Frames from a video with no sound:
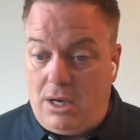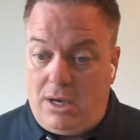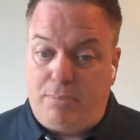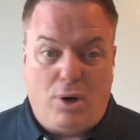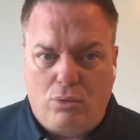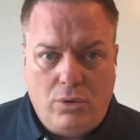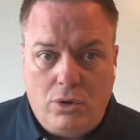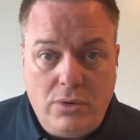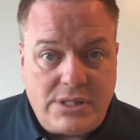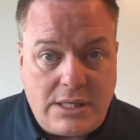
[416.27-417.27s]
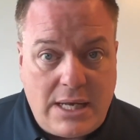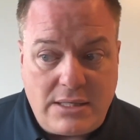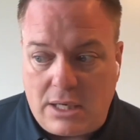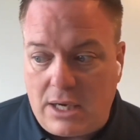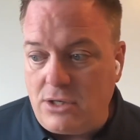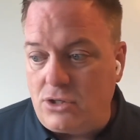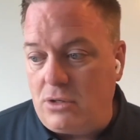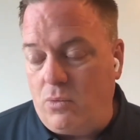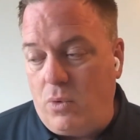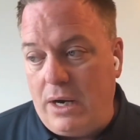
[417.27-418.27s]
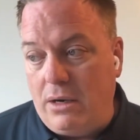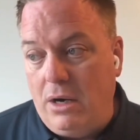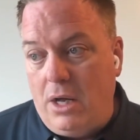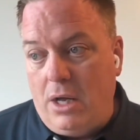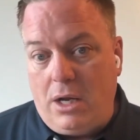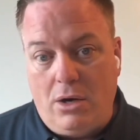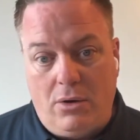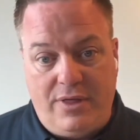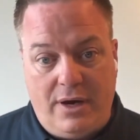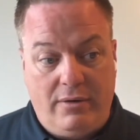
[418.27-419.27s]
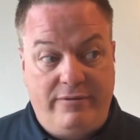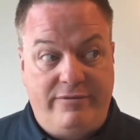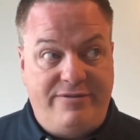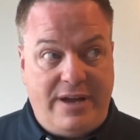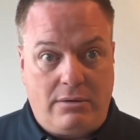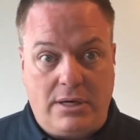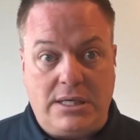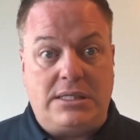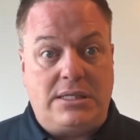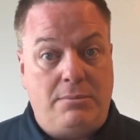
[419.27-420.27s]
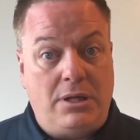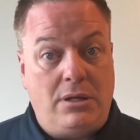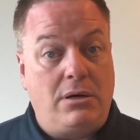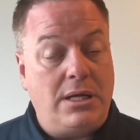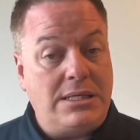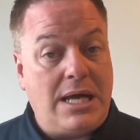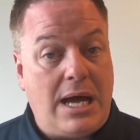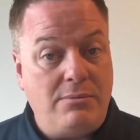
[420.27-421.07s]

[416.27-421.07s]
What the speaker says: Peru is a destination where, they're very similar in time